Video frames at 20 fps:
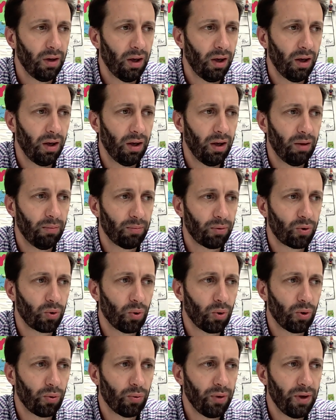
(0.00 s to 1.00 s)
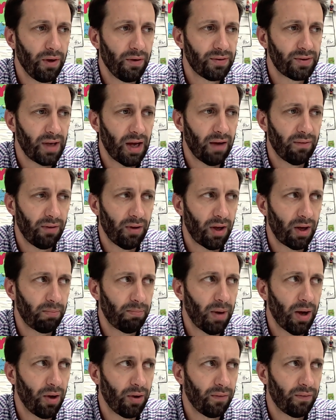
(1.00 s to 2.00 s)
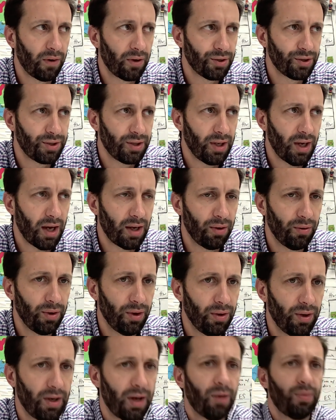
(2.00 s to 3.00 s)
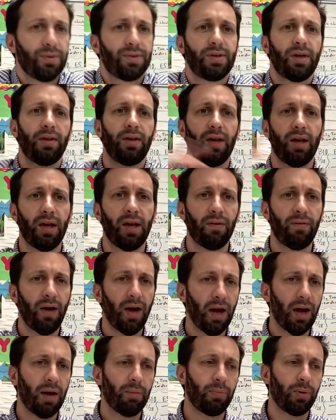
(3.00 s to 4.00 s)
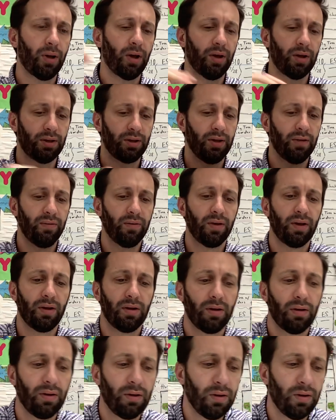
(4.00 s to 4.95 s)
Coral reefs have a lot of biodiversity. I don't know that I would say they have high productivity.